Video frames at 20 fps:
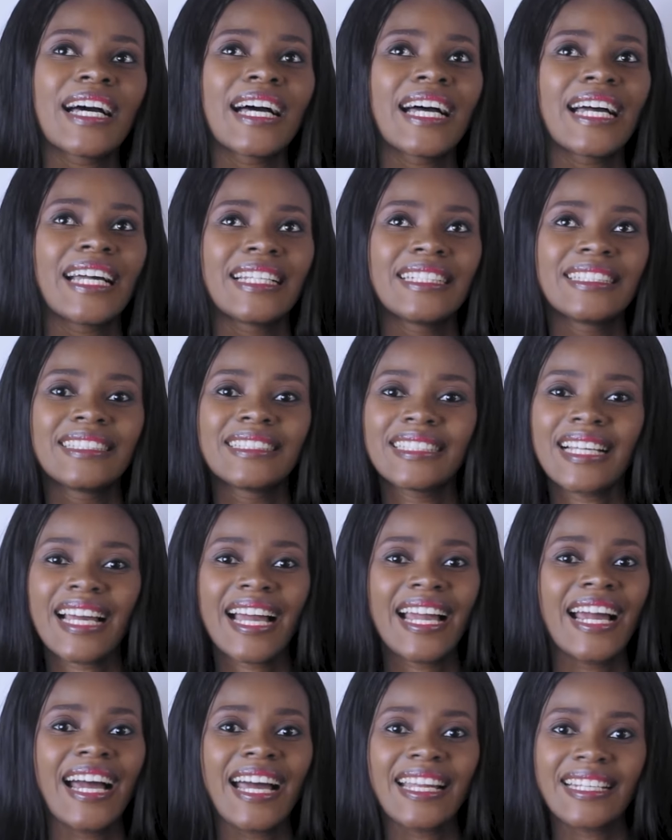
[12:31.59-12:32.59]
And
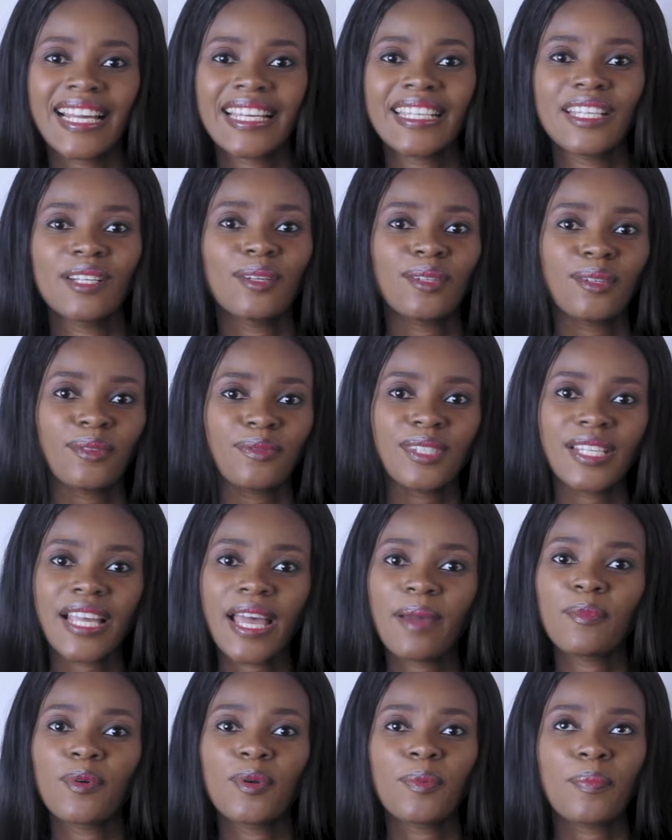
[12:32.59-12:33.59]
I had like a lot of
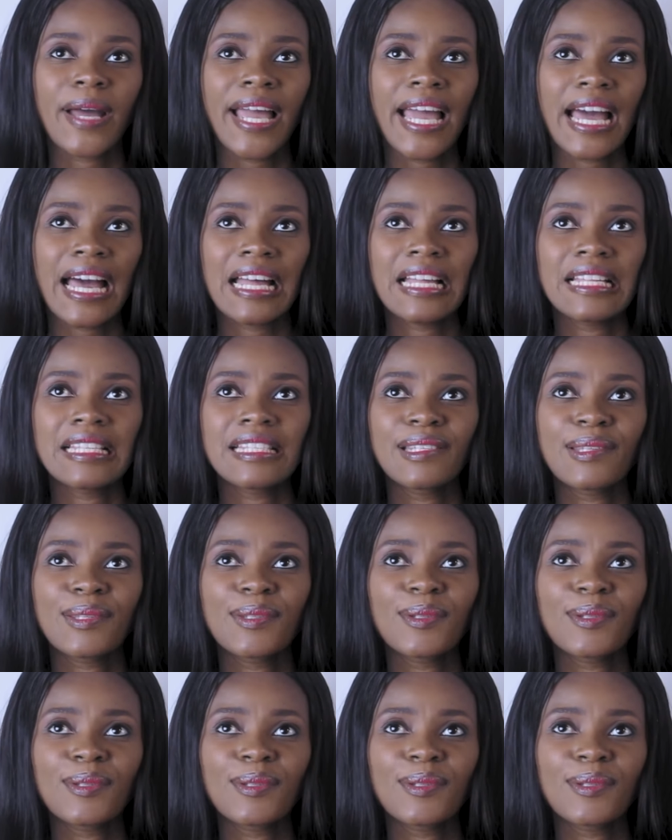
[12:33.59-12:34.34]
time on my hands.